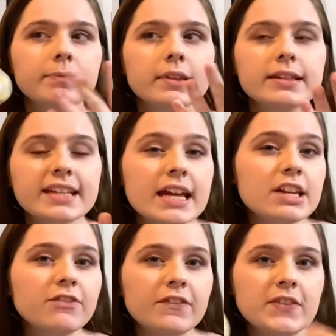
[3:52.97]
10 to
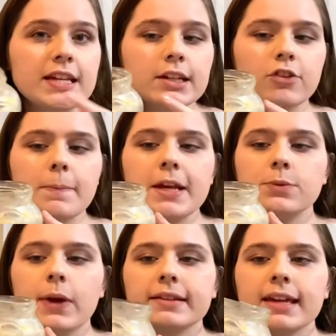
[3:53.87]
15 different
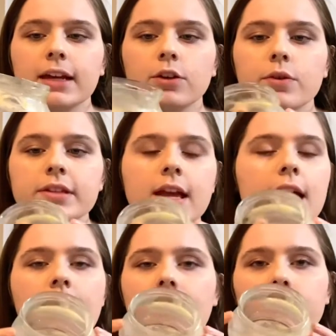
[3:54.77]
beeswax candles,
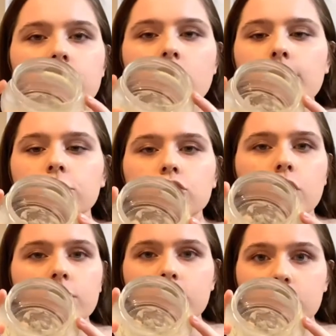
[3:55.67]
and there's almost
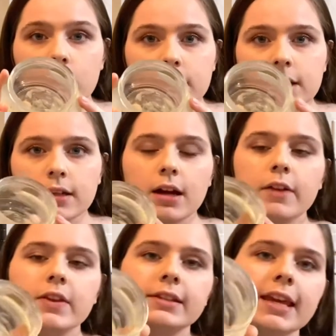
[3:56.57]
no soot on
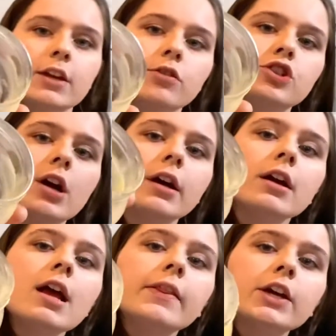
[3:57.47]
this candle jar.
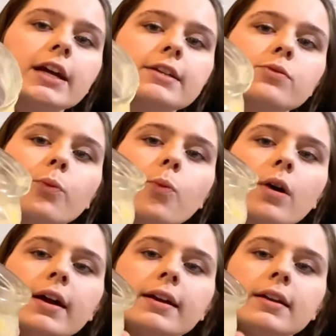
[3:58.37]
There is
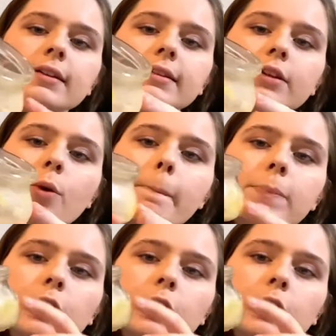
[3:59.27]
one little burn